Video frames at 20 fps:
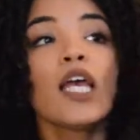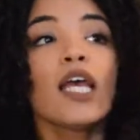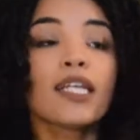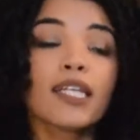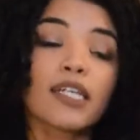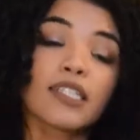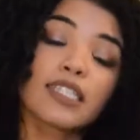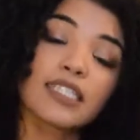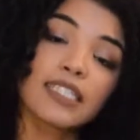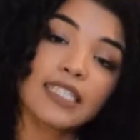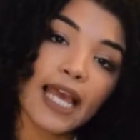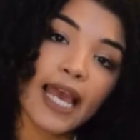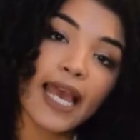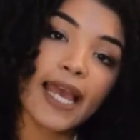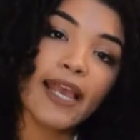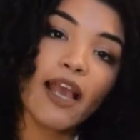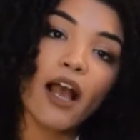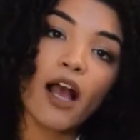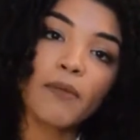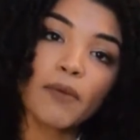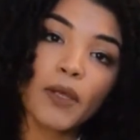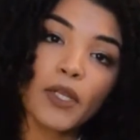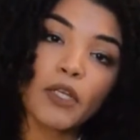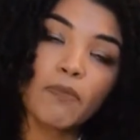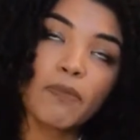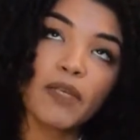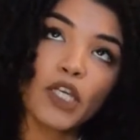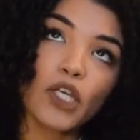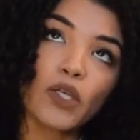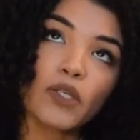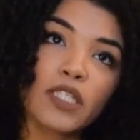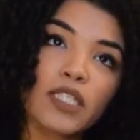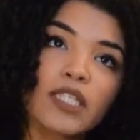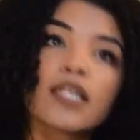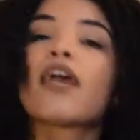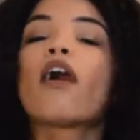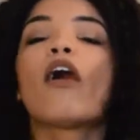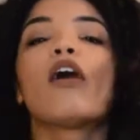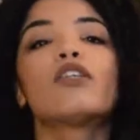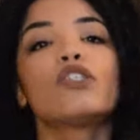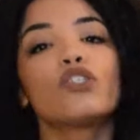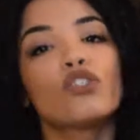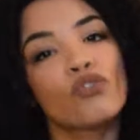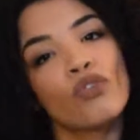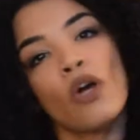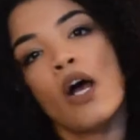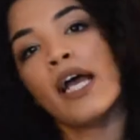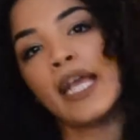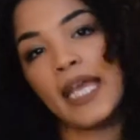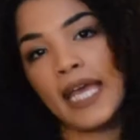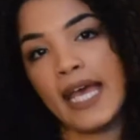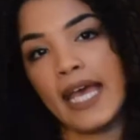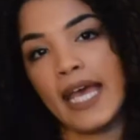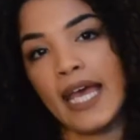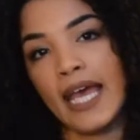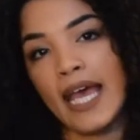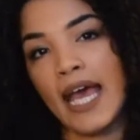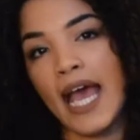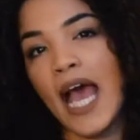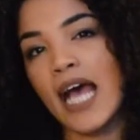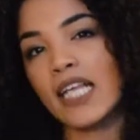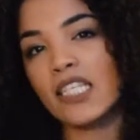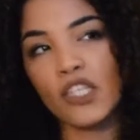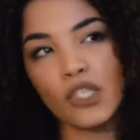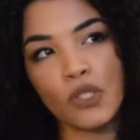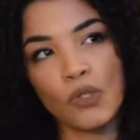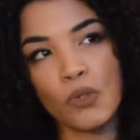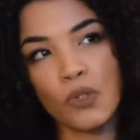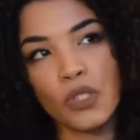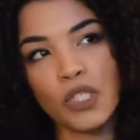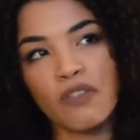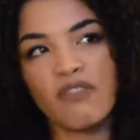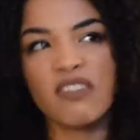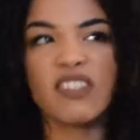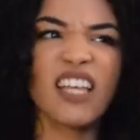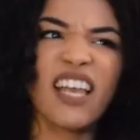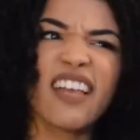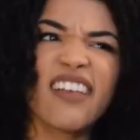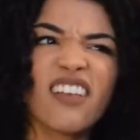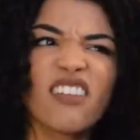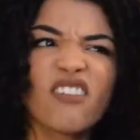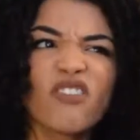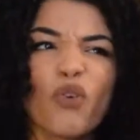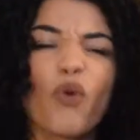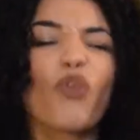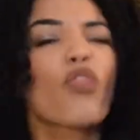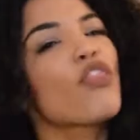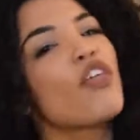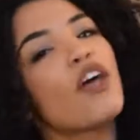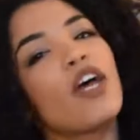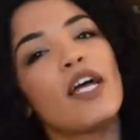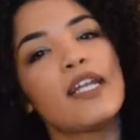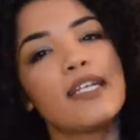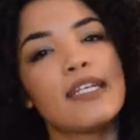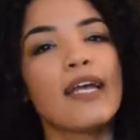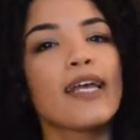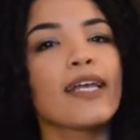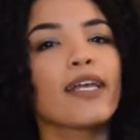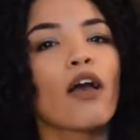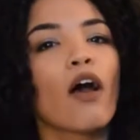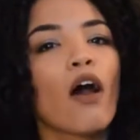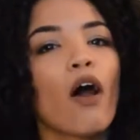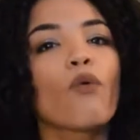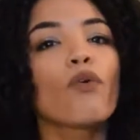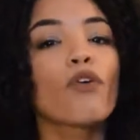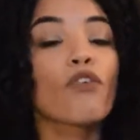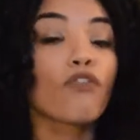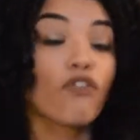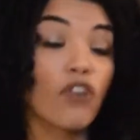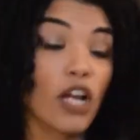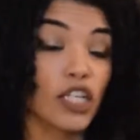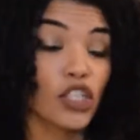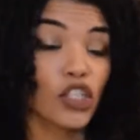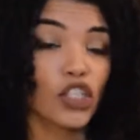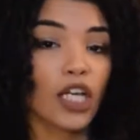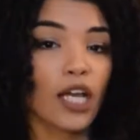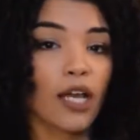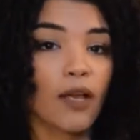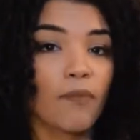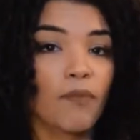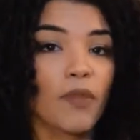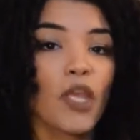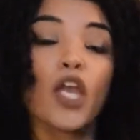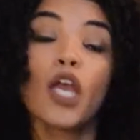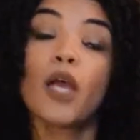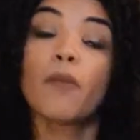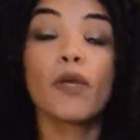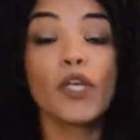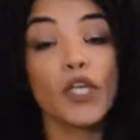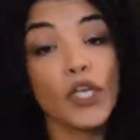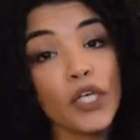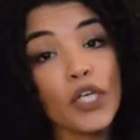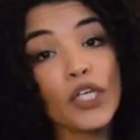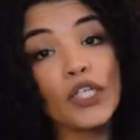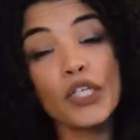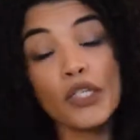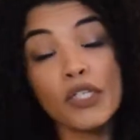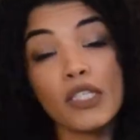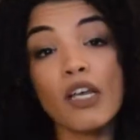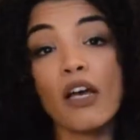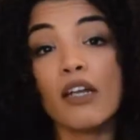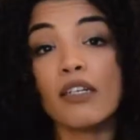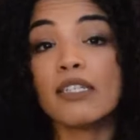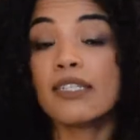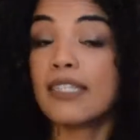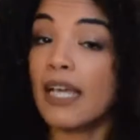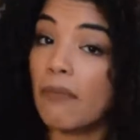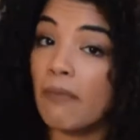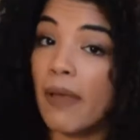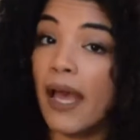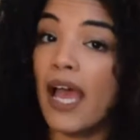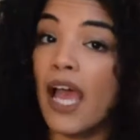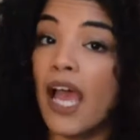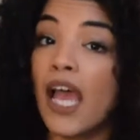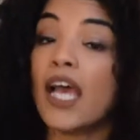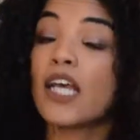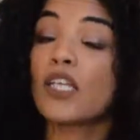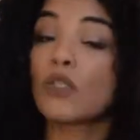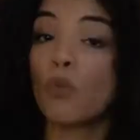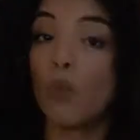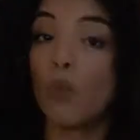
Now today I'm going to be using it on dry hair as a sort of second or third day curl refresher, but you can use it on damp hair as